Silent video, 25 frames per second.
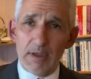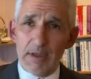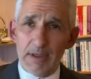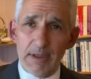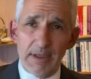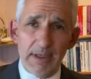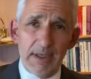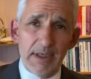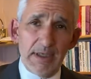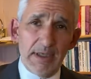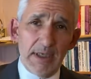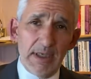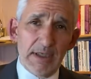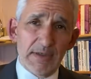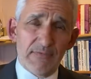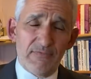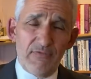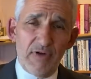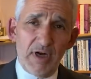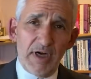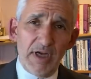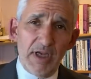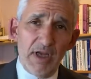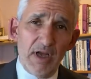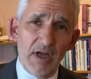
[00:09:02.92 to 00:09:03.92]
it's
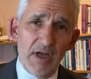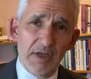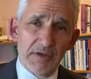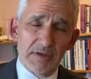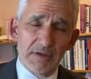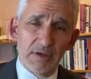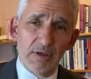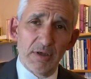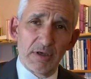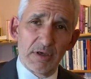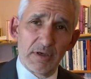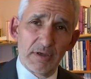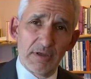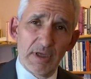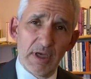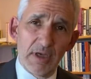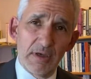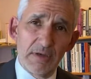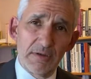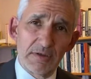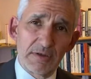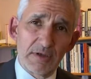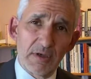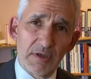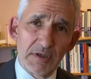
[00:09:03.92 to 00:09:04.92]
very hard to look at
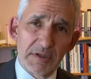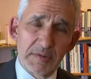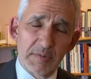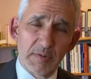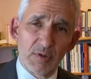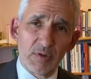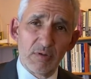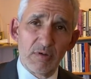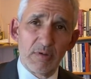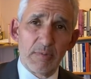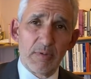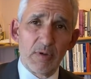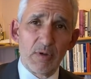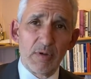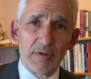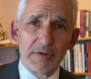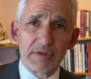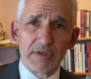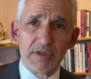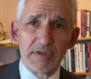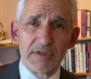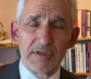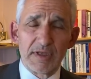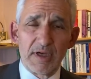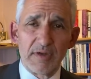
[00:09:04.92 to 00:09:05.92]
those hospital
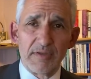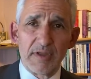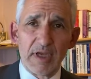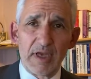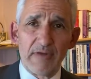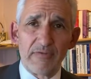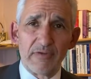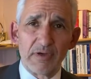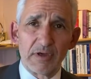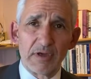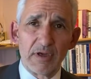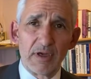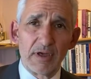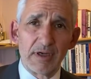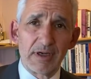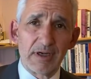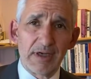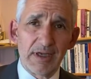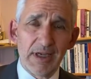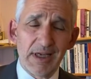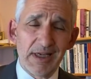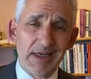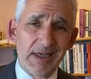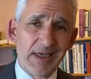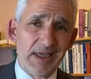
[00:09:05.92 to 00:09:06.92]
reports in South Africa
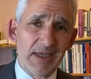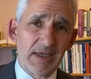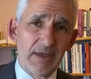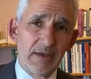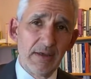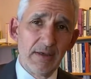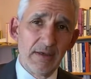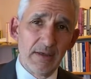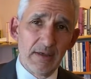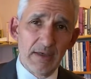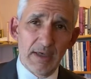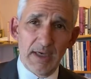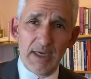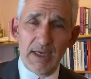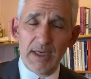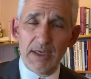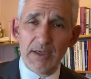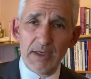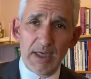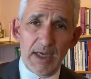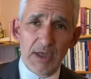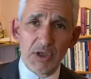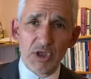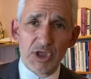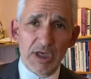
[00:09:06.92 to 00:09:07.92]
clearly
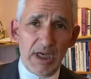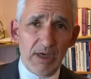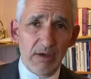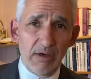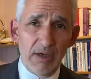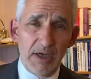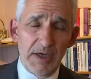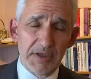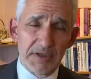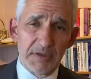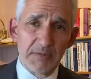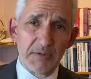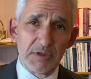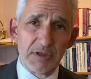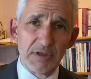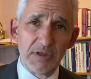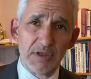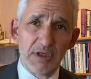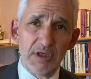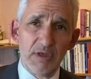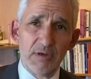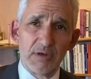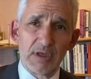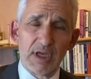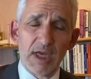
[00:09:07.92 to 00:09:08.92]
and generalize them to
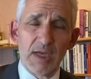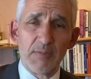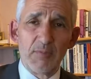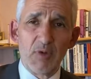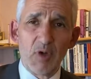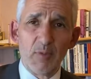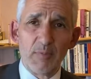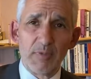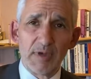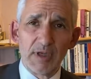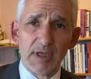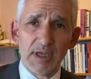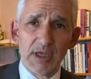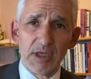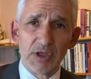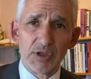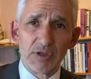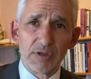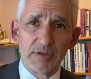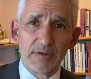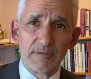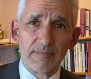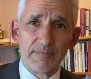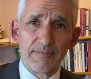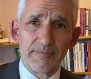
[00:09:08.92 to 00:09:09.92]
the UK
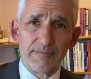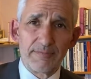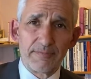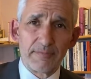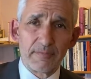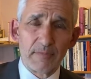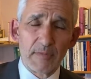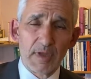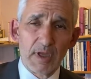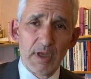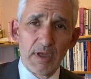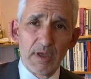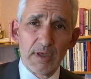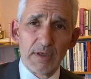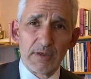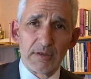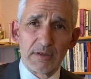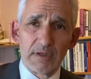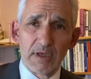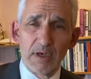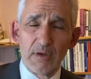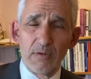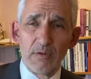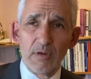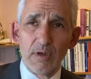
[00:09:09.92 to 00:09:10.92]
population.
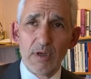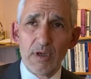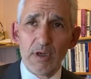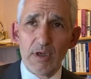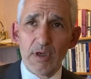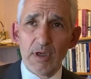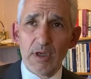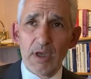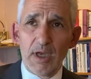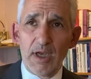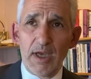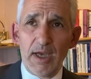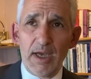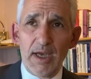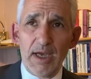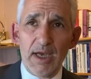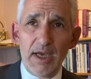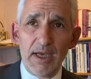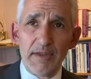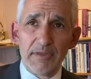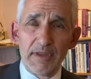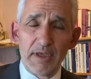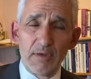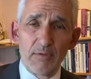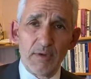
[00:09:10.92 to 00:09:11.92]
So I
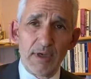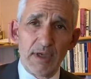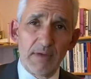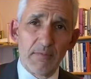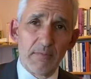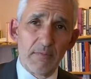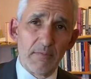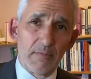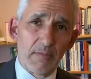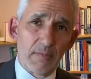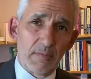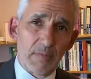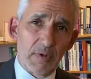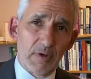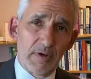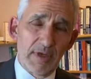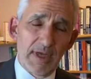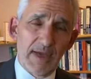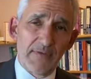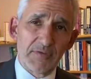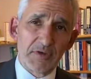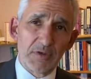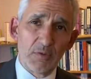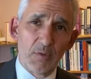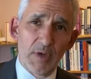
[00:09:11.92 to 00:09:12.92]
think we probably
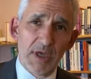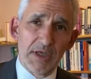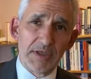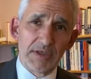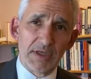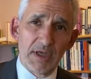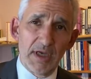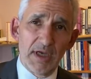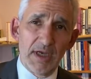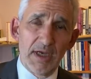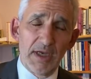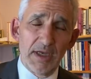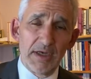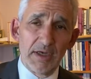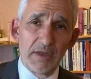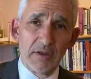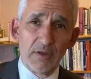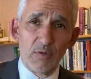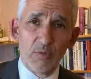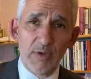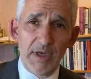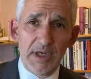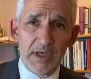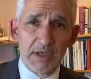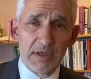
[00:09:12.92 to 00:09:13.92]
have to wait another
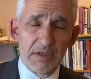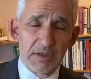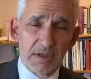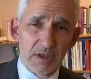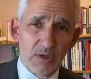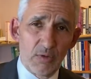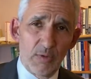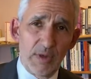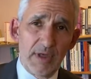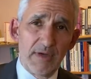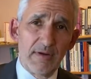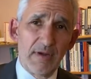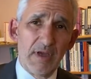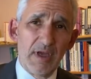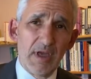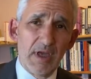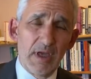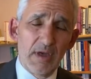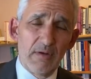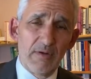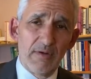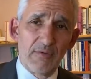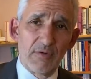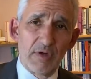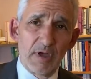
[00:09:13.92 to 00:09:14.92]
week until we've
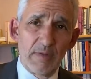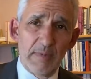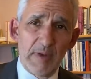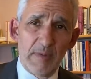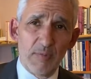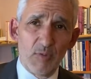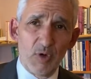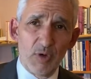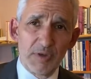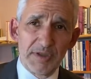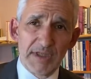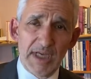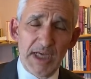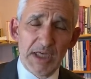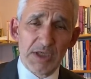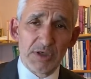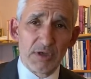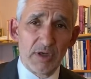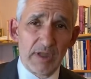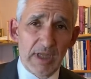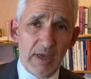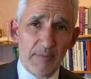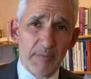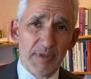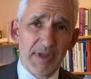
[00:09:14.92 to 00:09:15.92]
got a bit more data
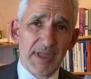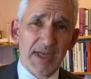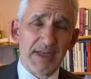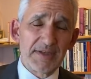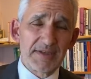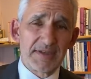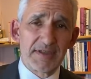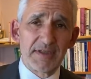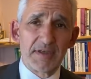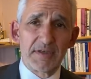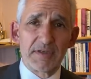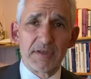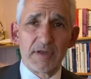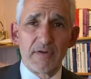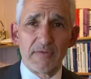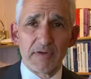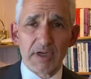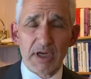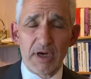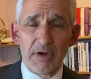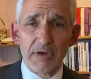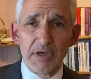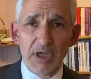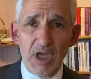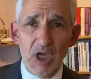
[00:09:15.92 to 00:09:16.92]
on that. But that's the sort of
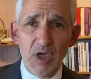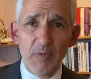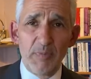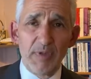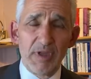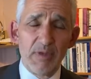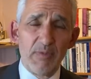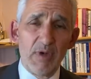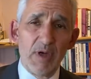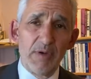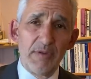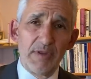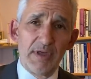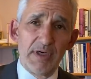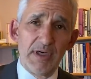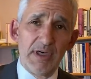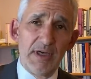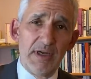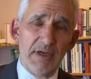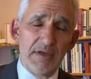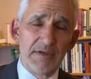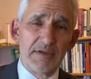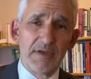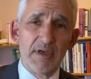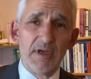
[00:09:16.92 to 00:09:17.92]
current hope at the moment, that it
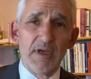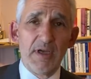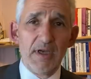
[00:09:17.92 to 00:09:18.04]
is